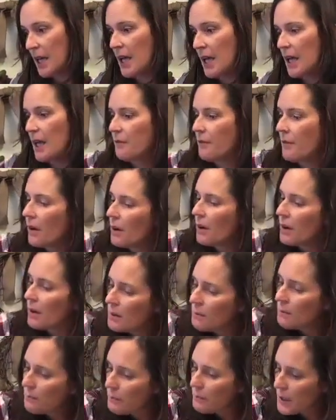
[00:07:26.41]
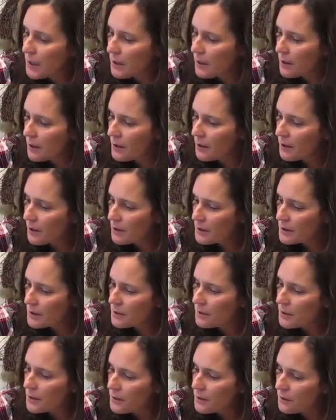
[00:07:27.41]
I have a bigger
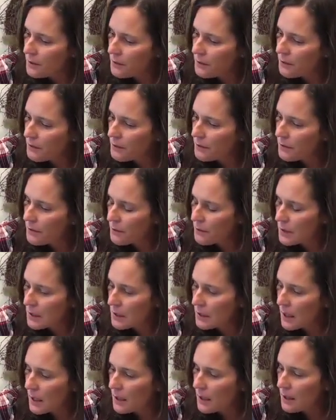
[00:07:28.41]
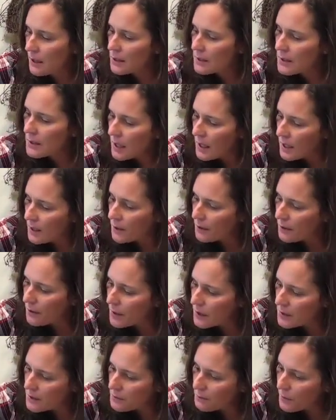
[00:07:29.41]
sort of like container
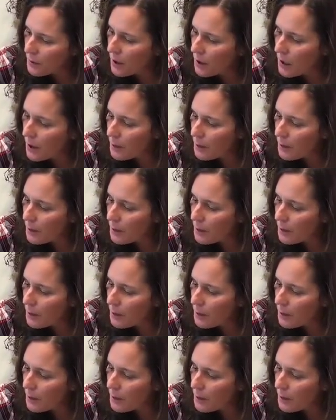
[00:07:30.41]
that's more